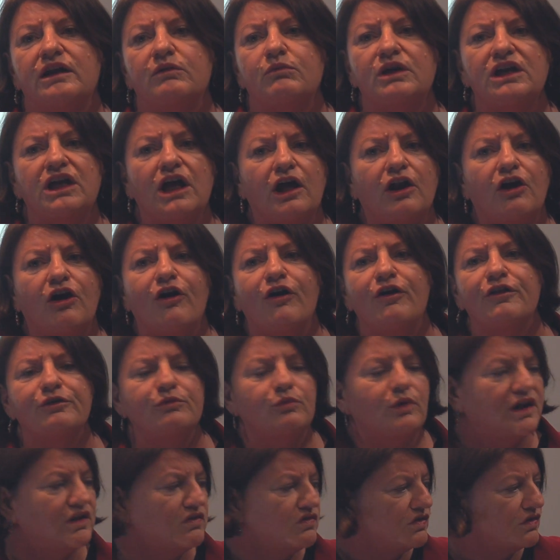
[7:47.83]
and we got all the
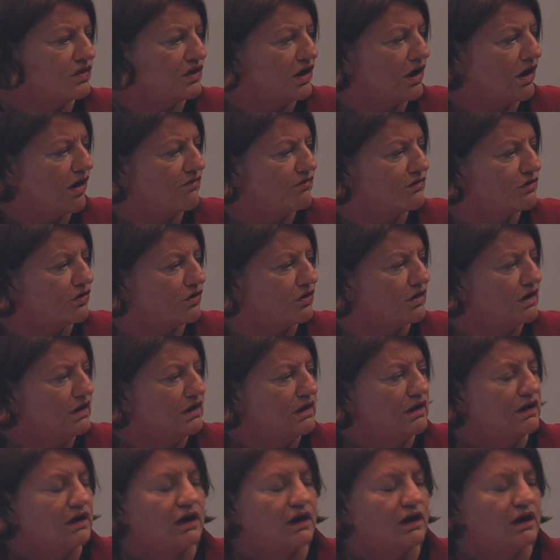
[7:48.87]
way to the governor